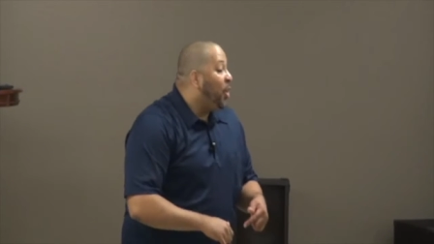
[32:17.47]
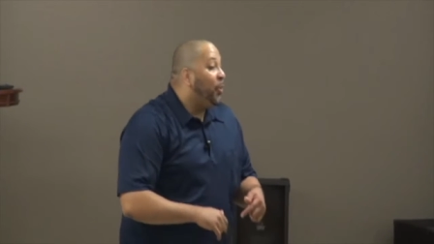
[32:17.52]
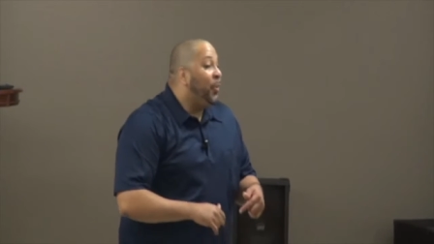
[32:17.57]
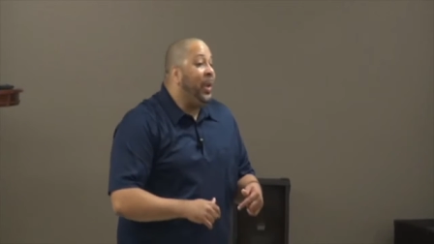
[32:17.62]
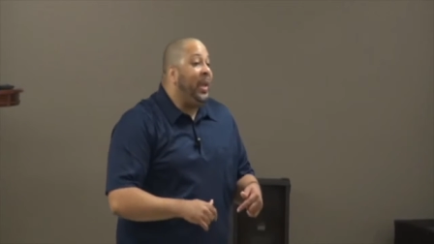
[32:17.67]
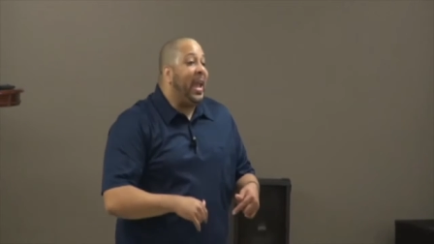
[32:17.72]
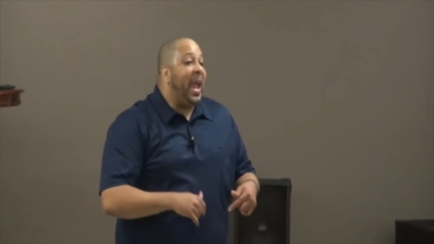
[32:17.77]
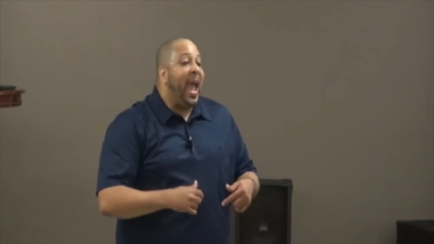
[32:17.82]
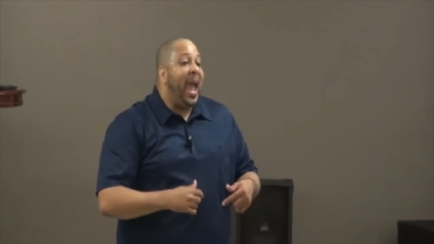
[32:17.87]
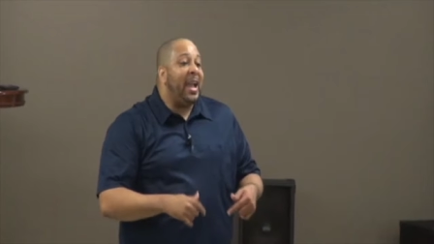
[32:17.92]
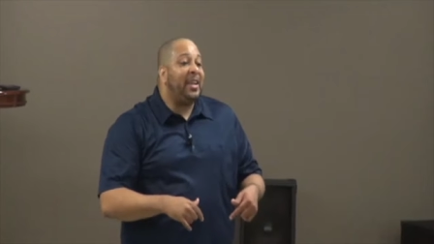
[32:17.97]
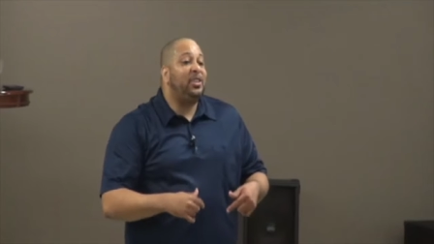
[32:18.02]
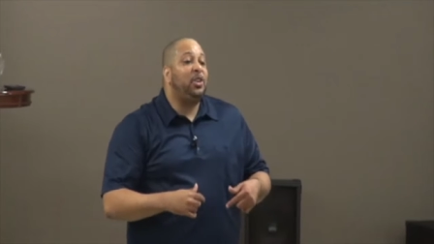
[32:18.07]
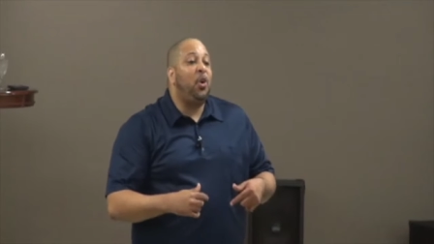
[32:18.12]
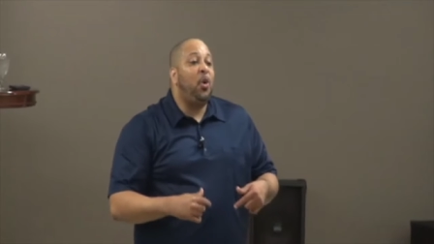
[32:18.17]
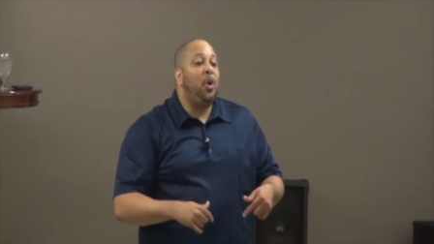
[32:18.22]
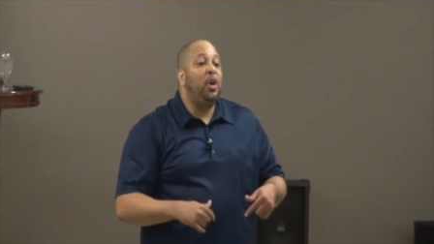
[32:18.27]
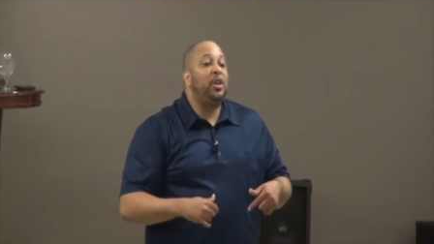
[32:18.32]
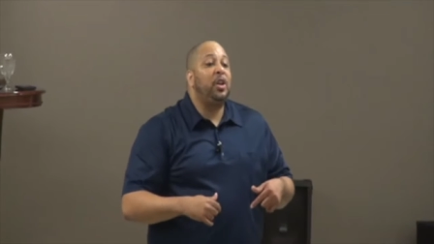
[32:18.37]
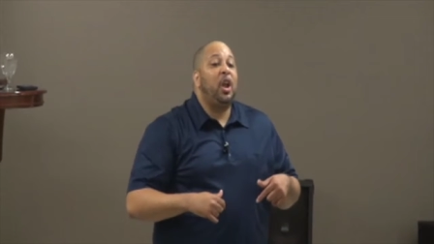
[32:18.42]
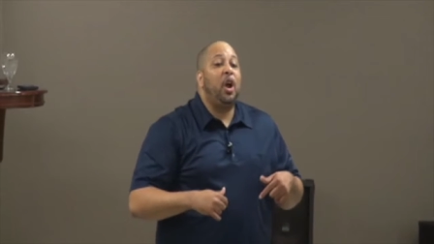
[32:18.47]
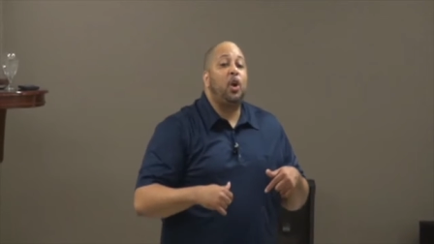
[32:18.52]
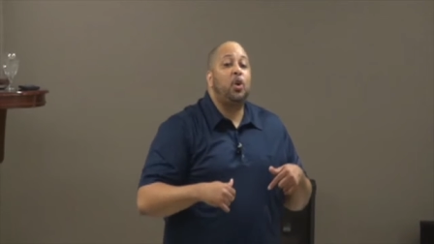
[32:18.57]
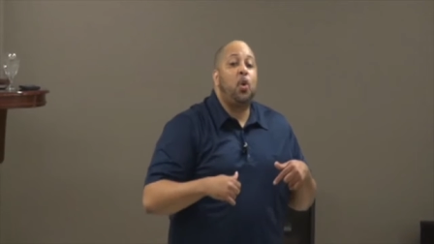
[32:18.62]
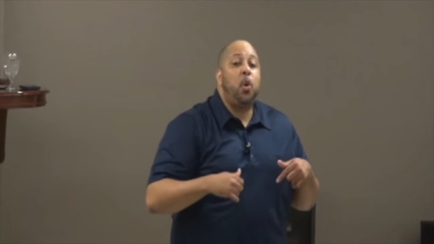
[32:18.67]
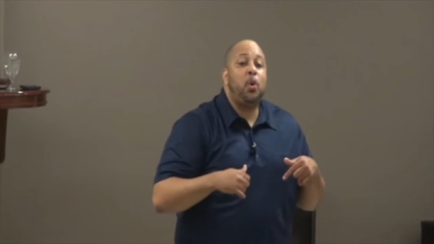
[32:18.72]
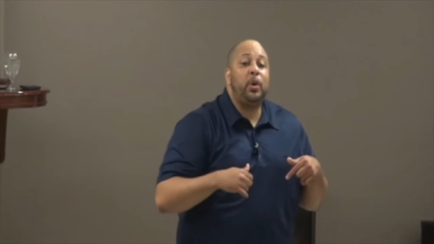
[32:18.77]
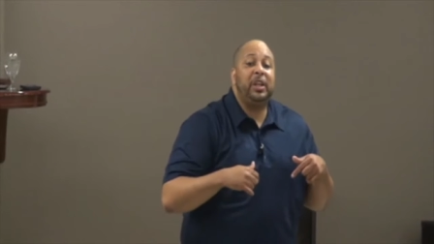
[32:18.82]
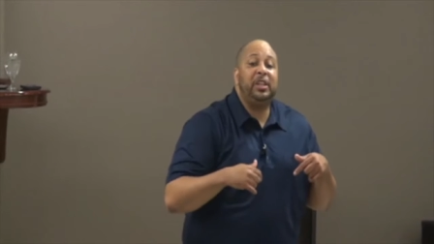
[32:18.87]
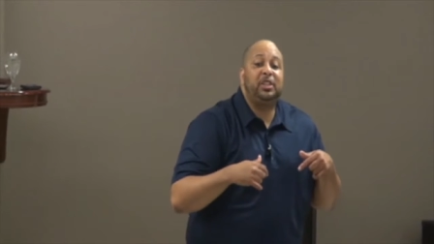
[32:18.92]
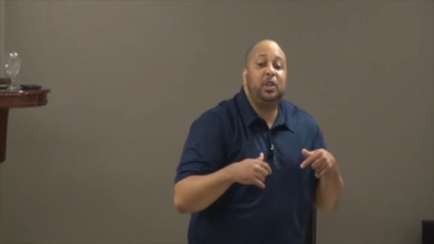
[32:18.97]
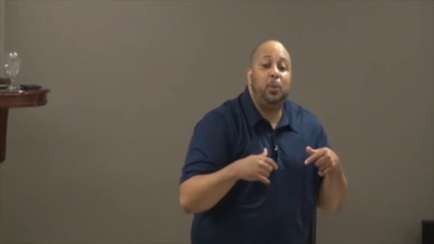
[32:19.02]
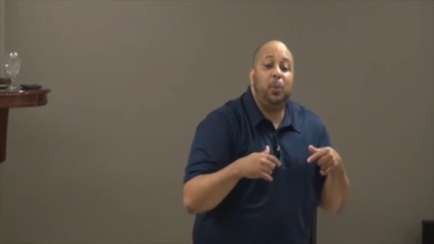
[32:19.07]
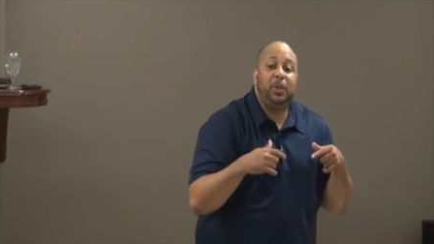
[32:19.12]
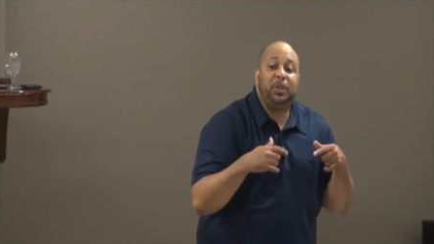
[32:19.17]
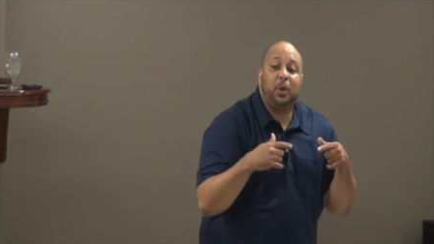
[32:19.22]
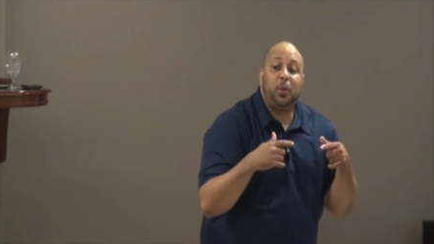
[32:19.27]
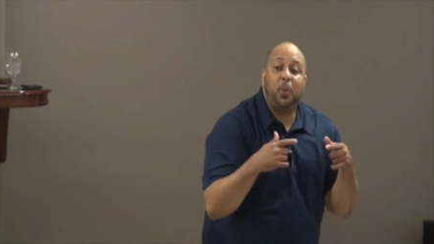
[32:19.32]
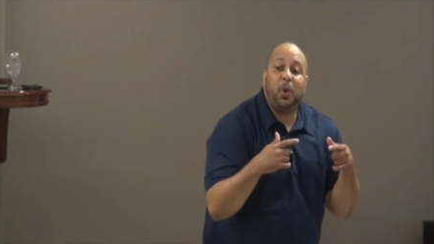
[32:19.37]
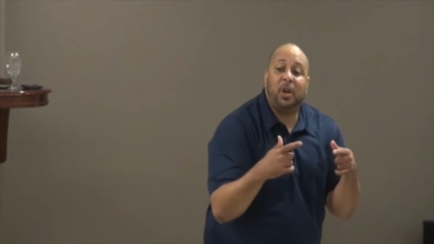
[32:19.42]
We act on according to
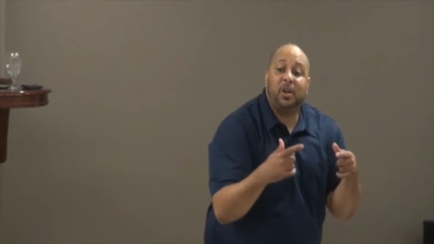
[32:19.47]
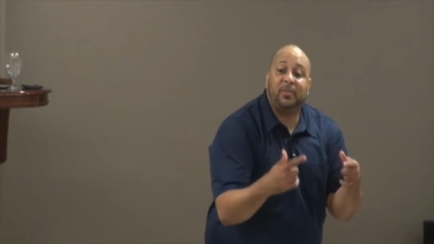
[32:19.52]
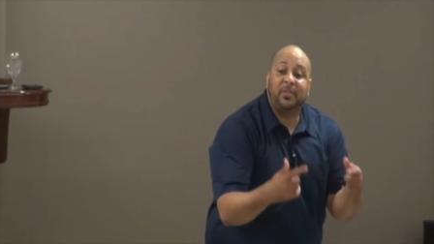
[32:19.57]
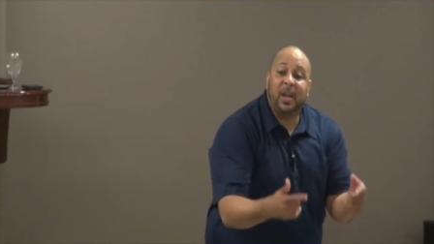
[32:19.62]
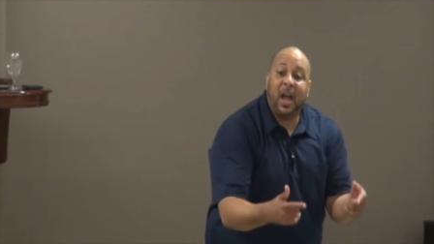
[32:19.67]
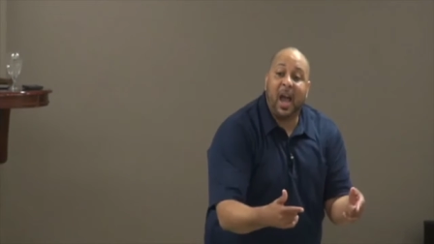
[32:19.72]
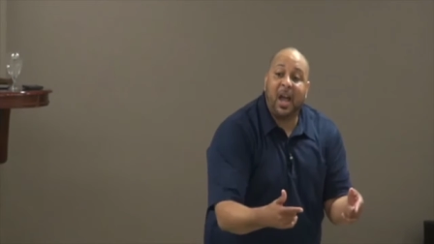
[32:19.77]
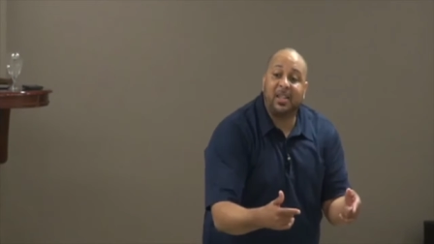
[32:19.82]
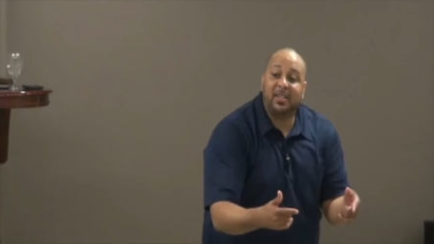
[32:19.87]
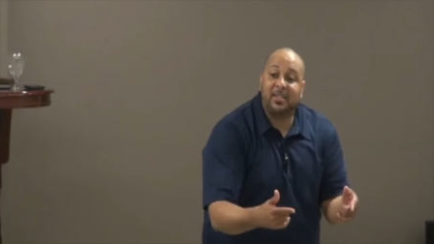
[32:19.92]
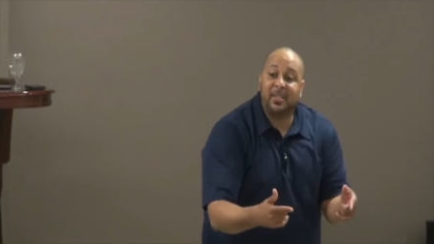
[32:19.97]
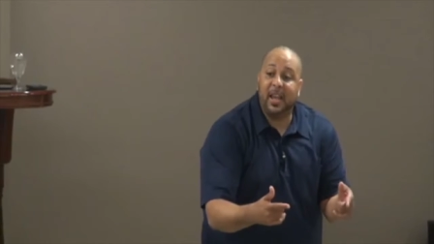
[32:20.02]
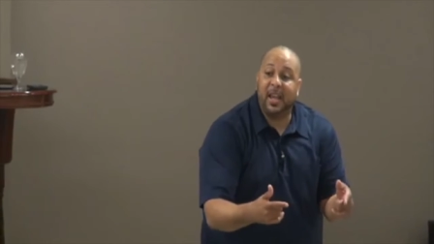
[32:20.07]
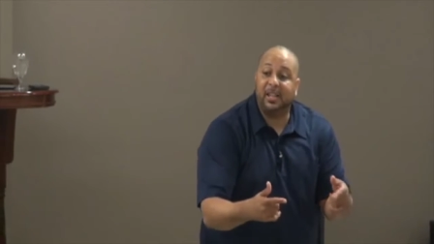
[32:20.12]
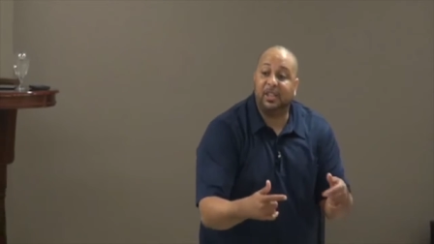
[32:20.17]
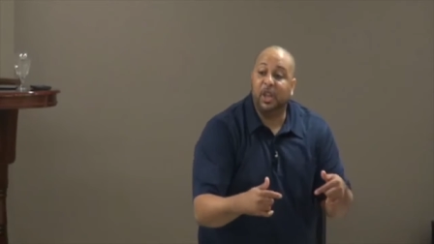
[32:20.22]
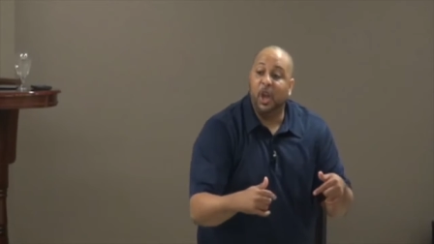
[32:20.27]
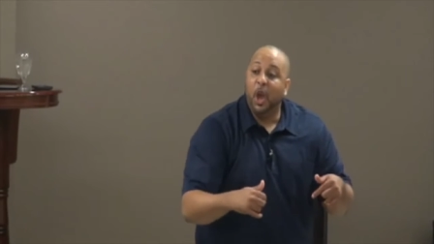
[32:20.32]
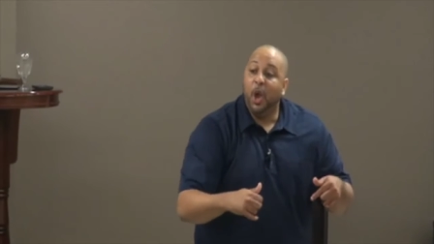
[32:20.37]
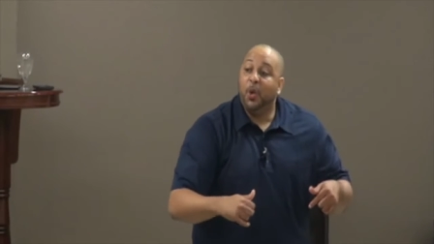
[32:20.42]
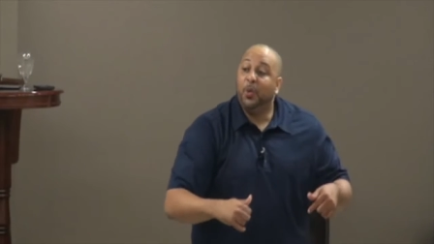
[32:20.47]
what the Word of God says.